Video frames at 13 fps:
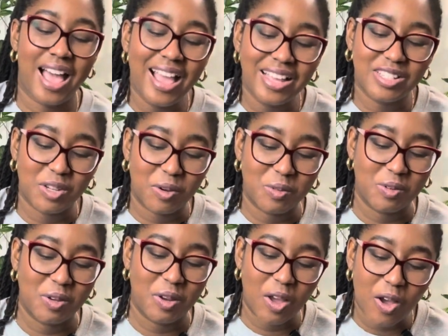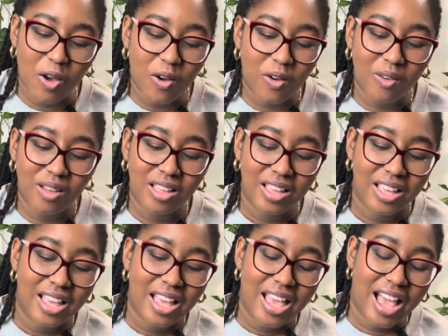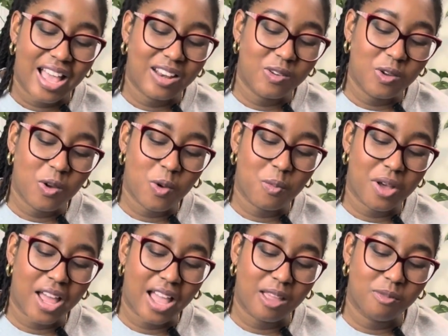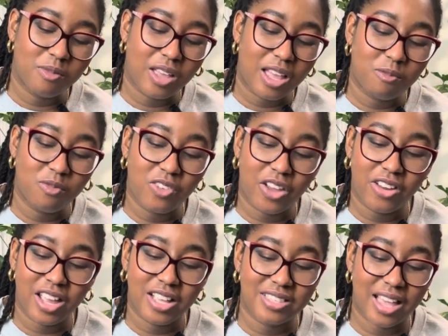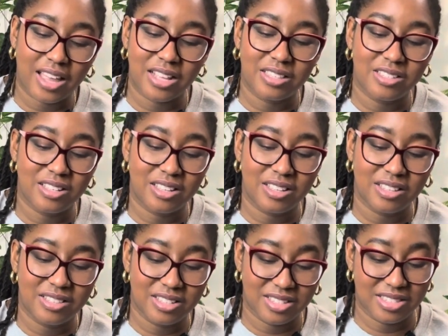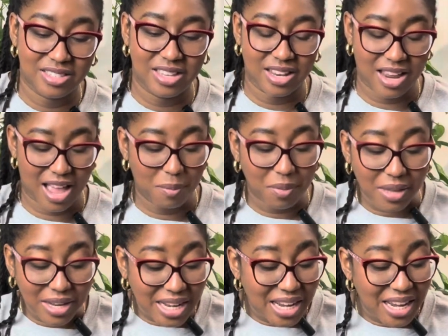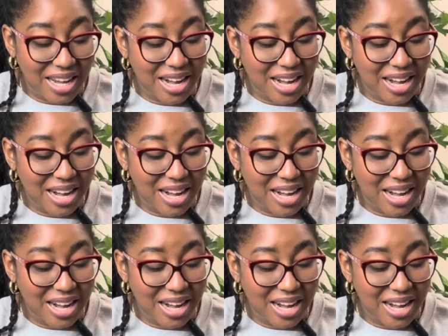I don't know. I don't know, but I'm very excited to see it happen.